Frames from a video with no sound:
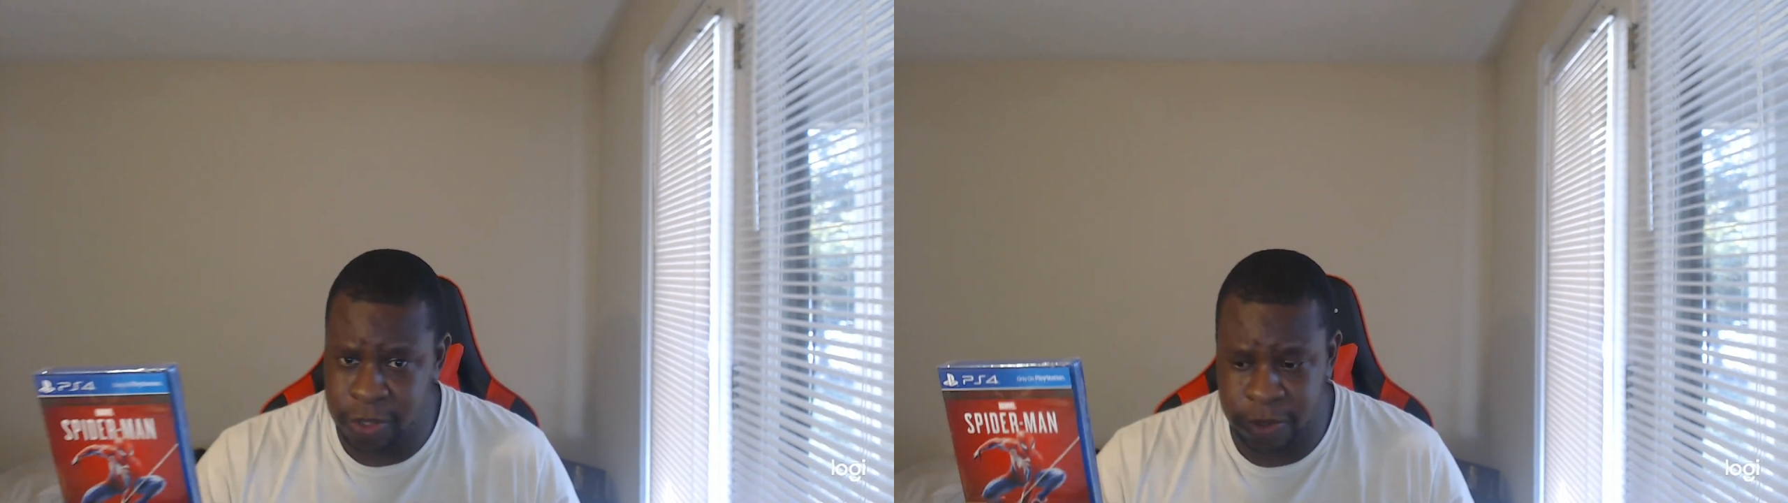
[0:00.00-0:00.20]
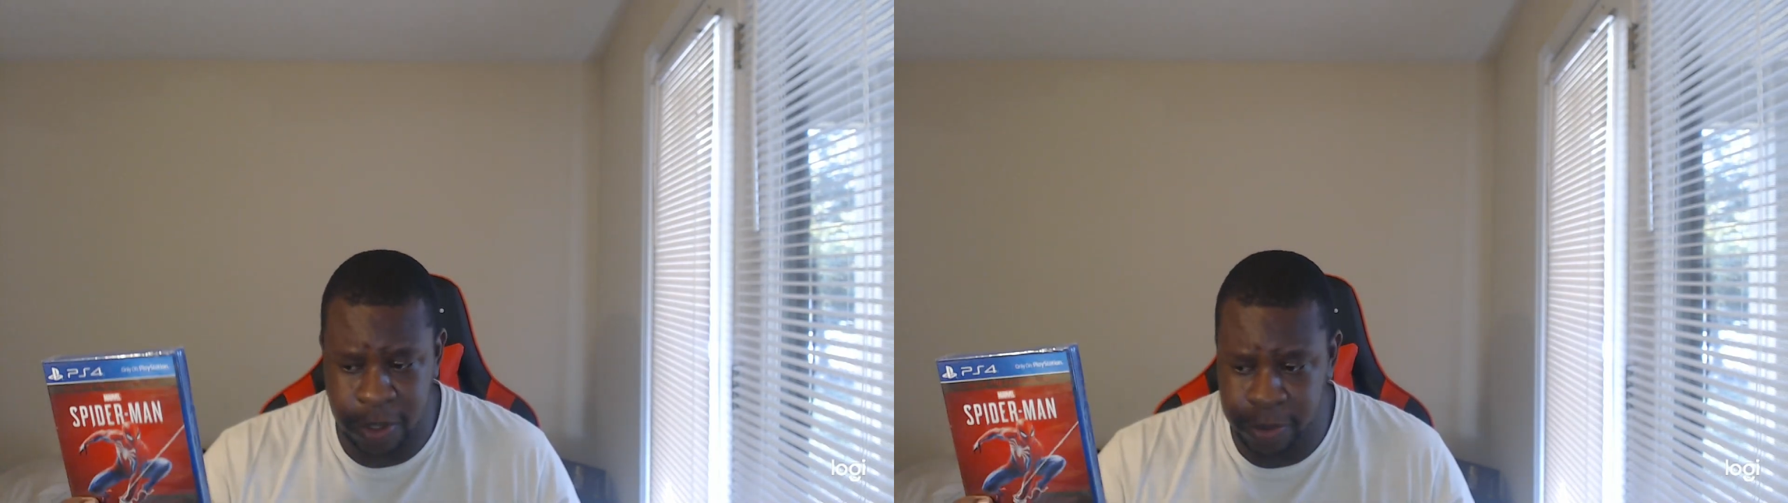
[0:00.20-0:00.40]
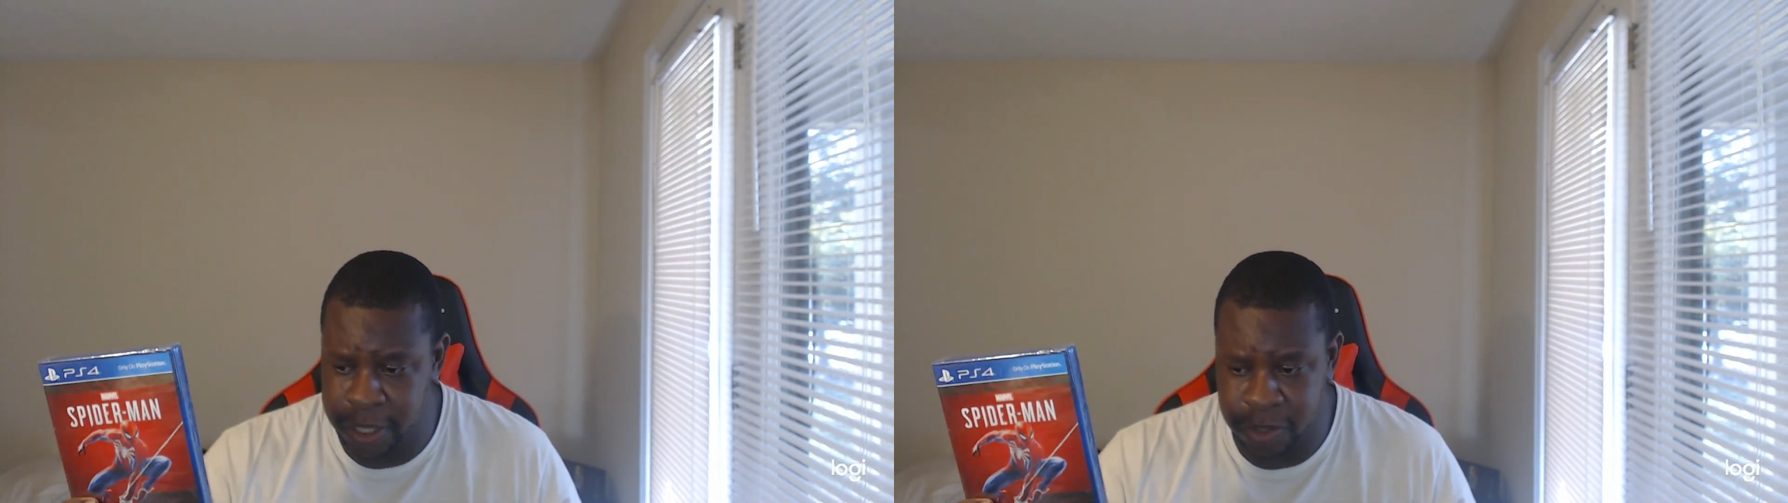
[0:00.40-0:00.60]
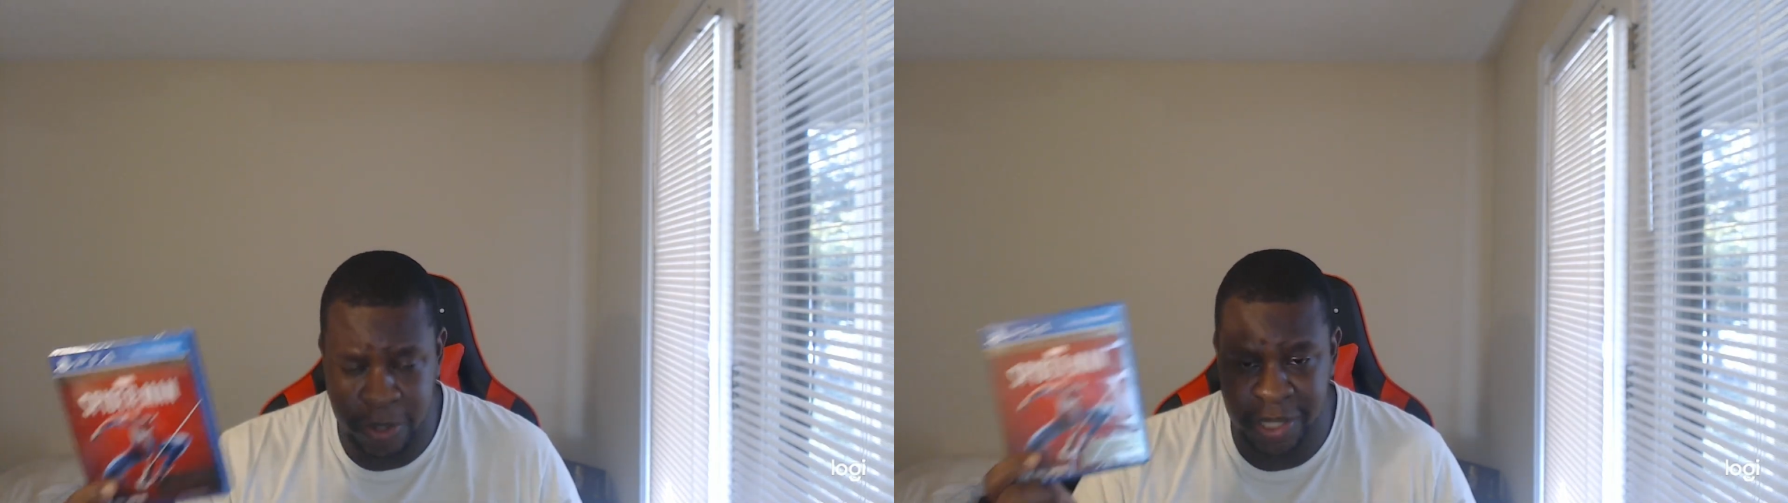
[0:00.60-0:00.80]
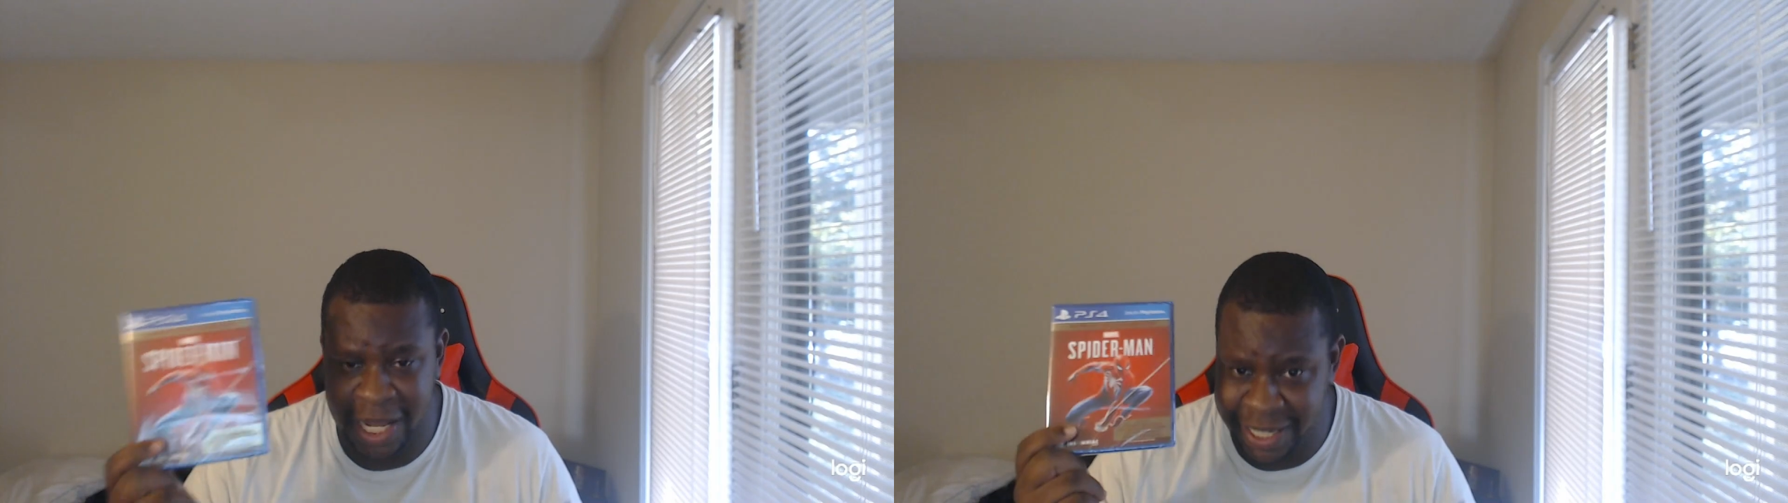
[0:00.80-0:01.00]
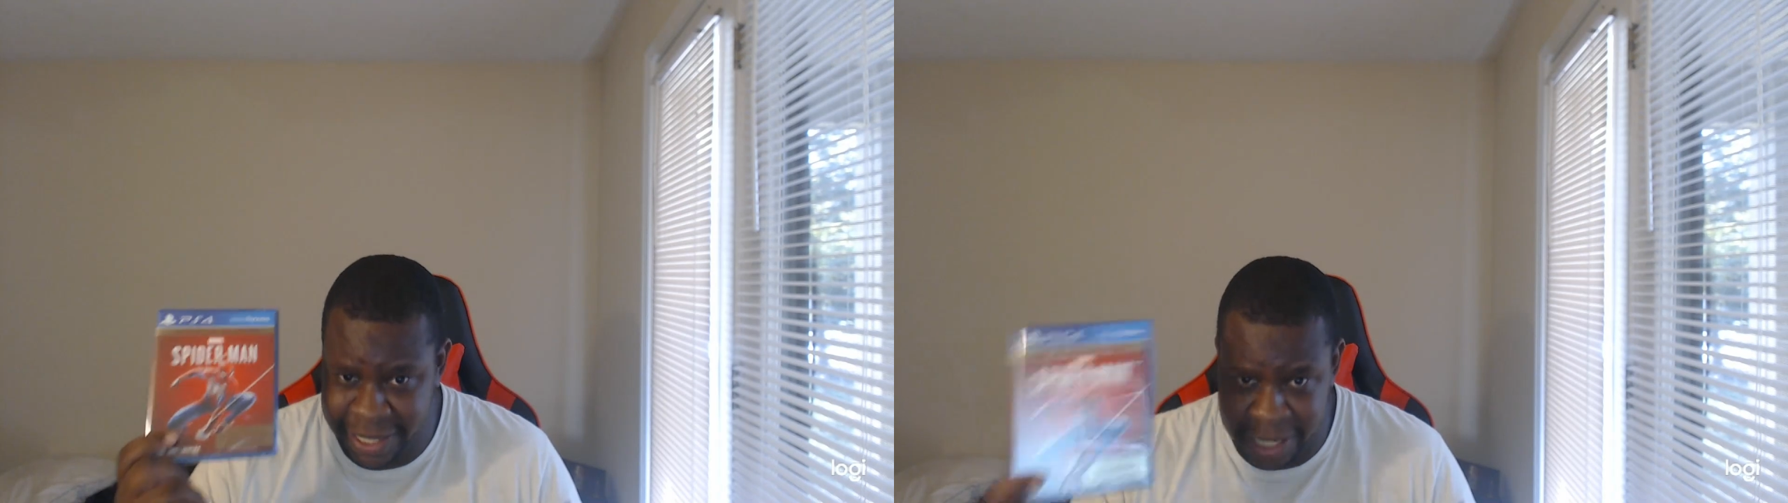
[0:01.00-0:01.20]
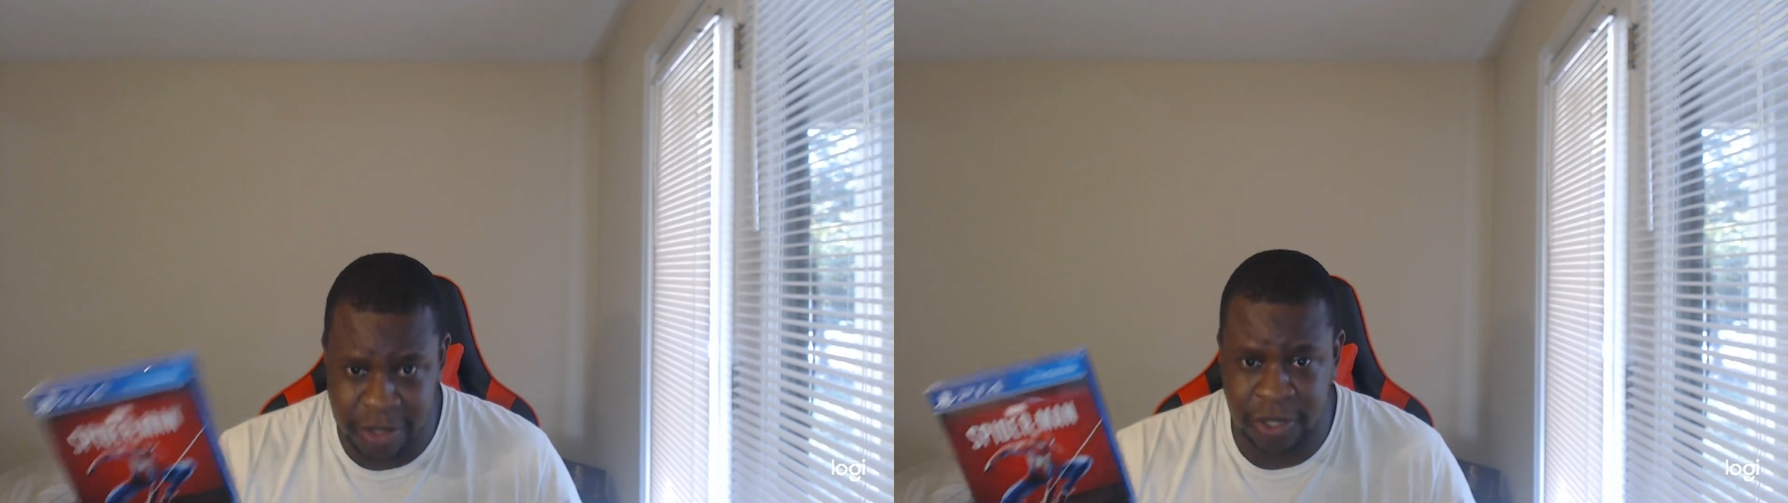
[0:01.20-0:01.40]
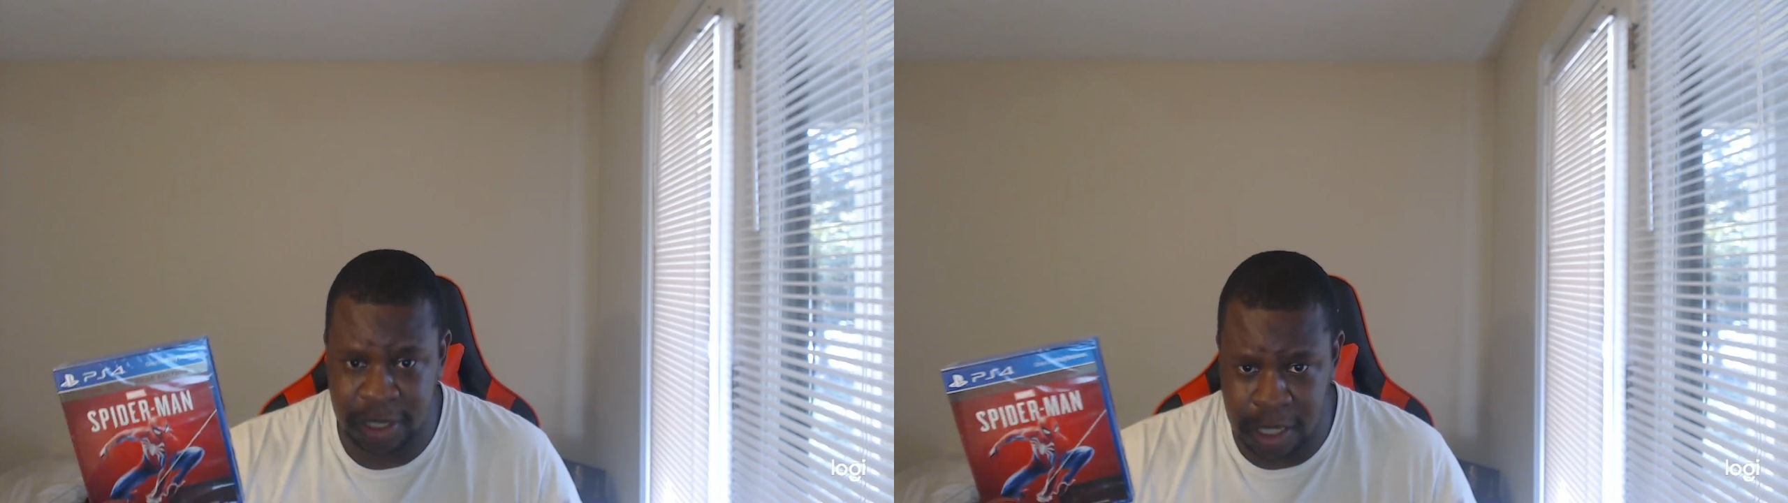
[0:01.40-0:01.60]
So don't get twisted. That's a
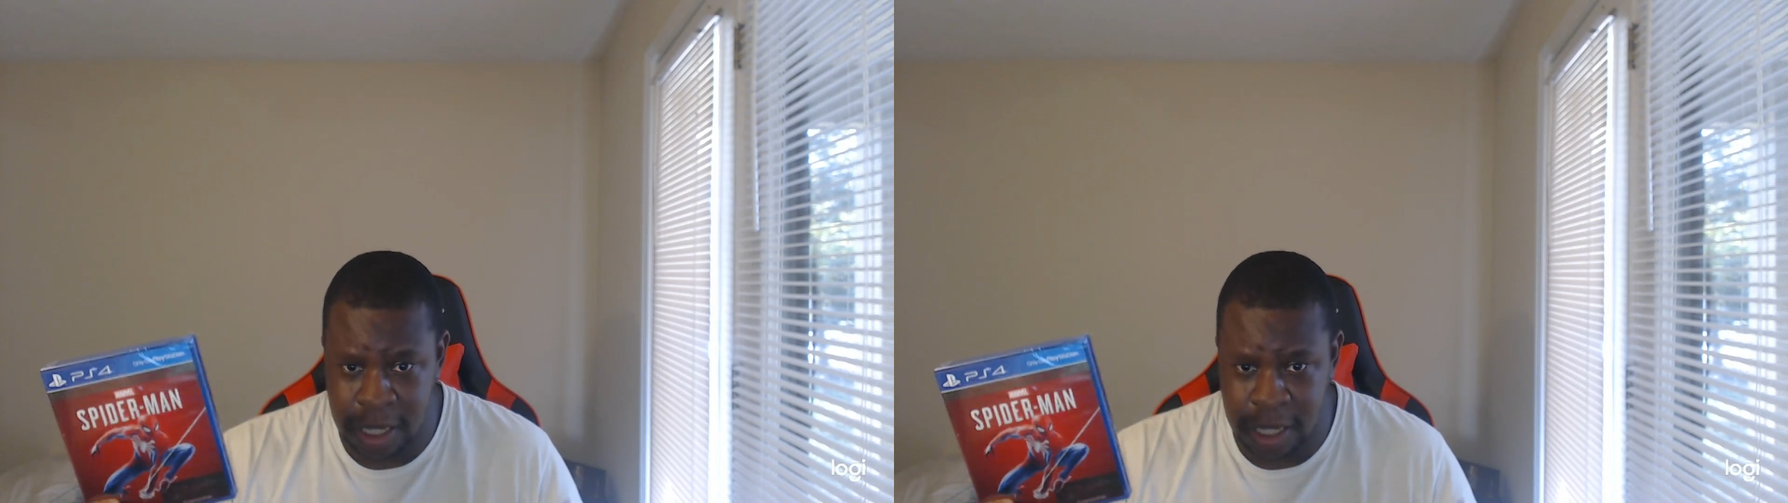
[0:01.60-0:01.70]
DLC